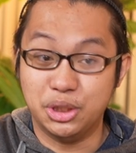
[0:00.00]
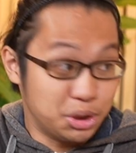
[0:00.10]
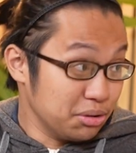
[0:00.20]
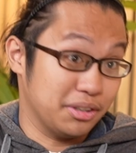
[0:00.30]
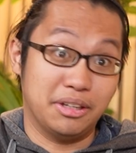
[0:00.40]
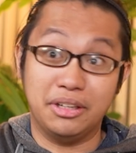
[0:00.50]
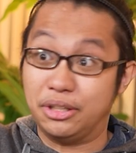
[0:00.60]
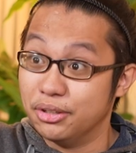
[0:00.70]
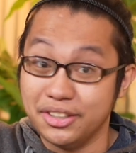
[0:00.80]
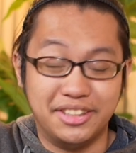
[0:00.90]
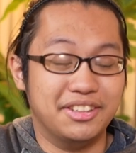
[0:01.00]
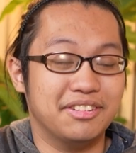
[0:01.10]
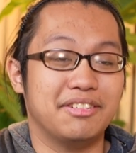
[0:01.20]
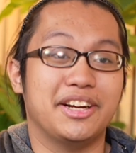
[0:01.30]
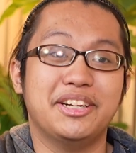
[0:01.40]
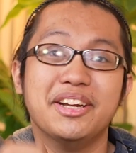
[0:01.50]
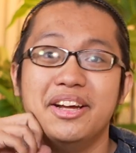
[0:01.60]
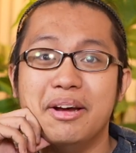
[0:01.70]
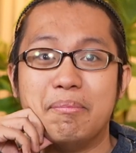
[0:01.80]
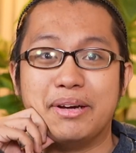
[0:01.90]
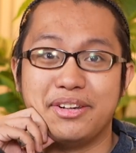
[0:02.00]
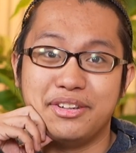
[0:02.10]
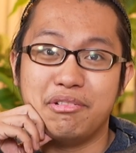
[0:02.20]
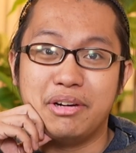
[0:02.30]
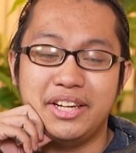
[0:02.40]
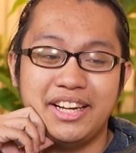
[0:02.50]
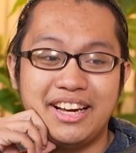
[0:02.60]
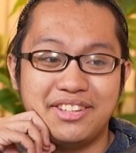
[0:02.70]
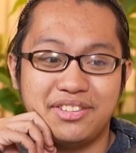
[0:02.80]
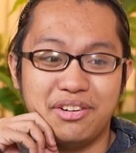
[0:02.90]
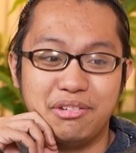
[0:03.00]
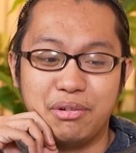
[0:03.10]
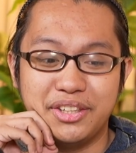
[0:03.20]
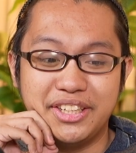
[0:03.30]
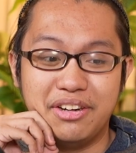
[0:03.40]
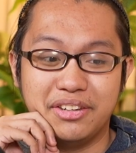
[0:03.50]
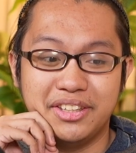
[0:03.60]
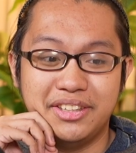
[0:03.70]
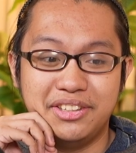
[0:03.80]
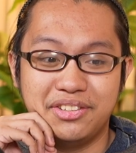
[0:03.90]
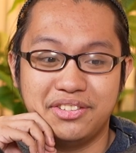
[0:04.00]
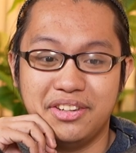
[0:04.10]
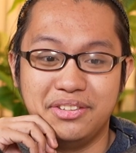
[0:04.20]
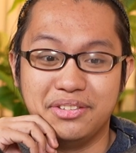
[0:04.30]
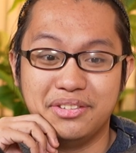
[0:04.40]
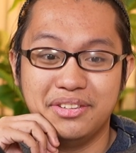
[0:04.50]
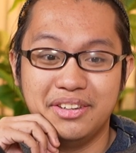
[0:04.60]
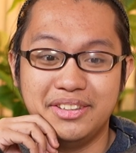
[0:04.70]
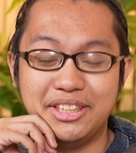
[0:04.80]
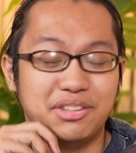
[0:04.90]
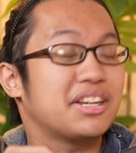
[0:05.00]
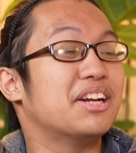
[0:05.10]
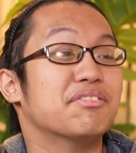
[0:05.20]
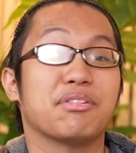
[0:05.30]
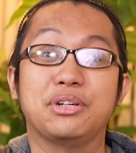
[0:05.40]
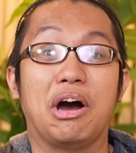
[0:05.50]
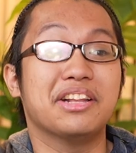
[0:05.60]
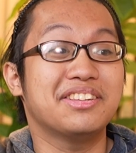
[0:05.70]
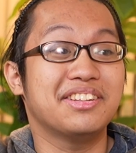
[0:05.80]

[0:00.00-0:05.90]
Sure, good, right? Pero when they ask on where they got it, they just kind of forgot.